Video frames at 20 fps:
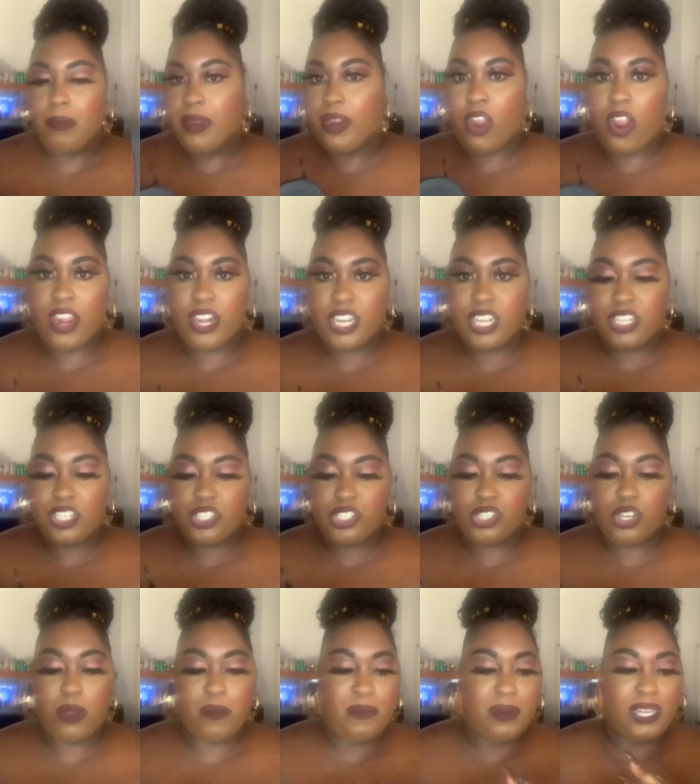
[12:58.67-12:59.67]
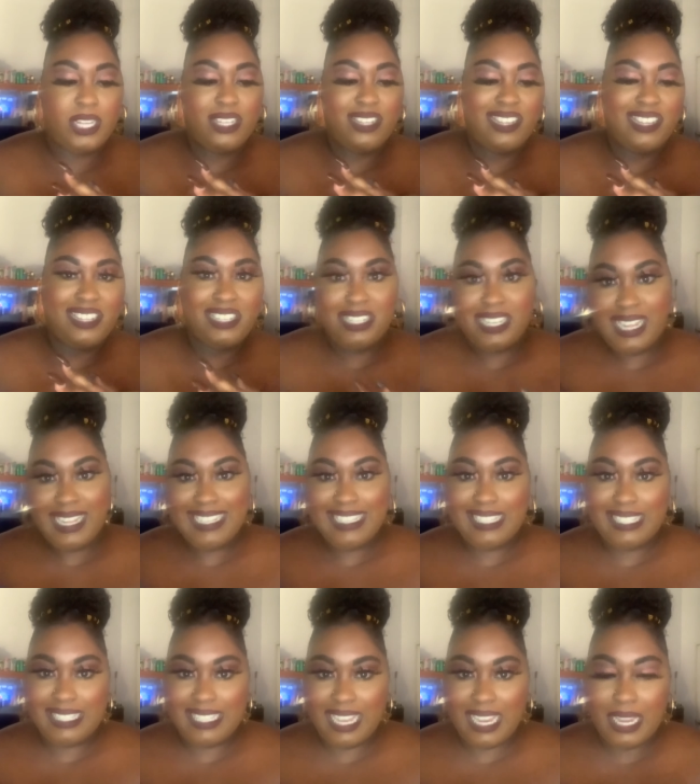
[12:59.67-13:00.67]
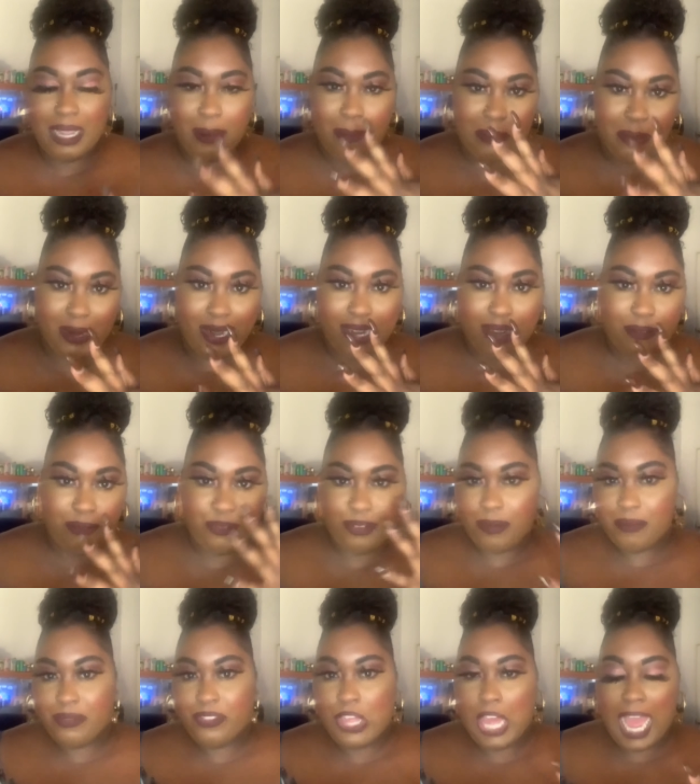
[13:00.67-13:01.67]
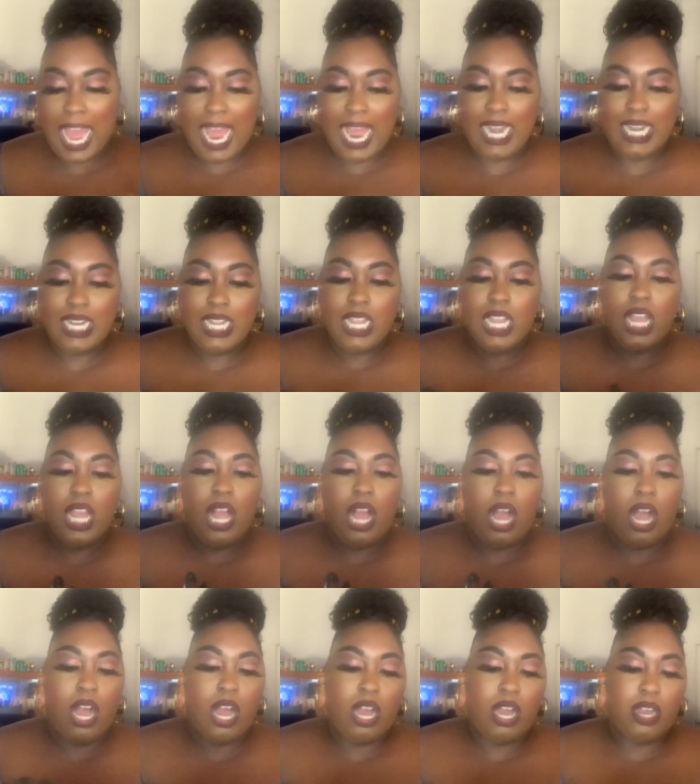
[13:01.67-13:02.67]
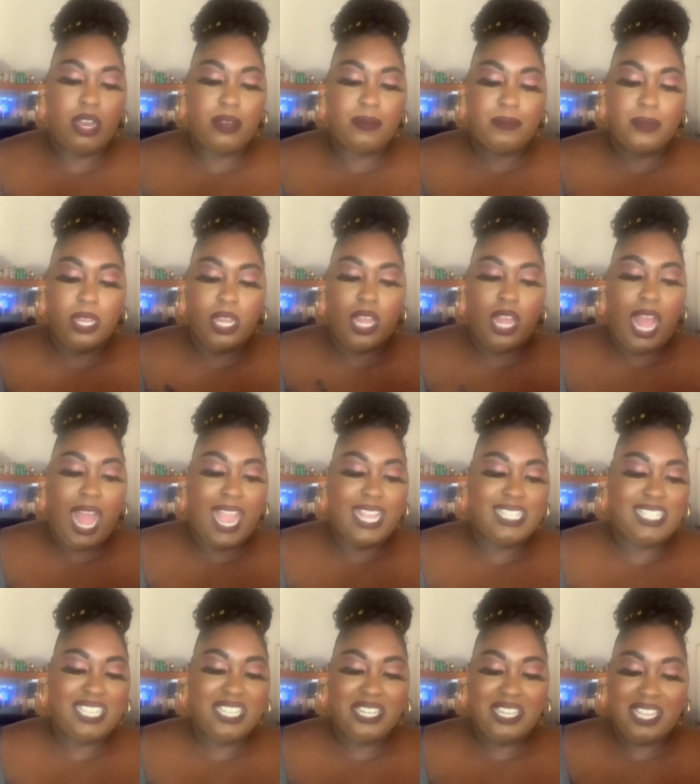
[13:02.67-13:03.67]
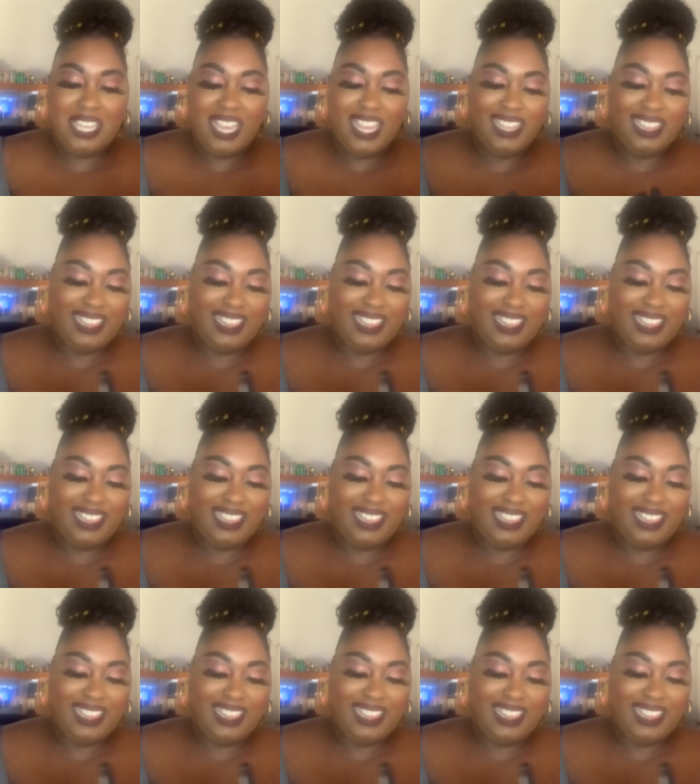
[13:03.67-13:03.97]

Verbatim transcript: more cardigan to show, but let's take a break from that. Um, I did get